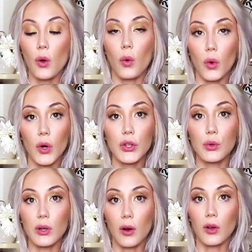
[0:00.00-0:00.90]
Or you
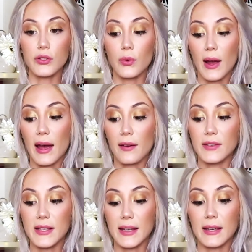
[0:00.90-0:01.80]
could also have
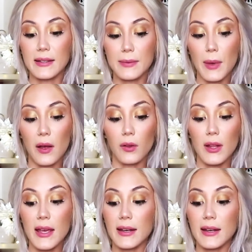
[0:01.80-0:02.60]
psychic smell.